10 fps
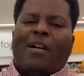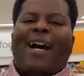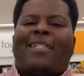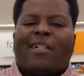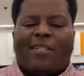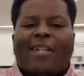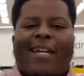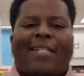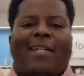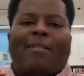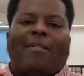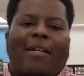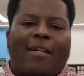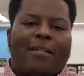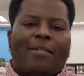I'll talk to you guys later, all right?
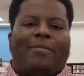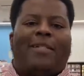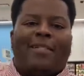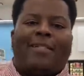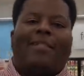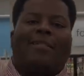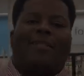Peace.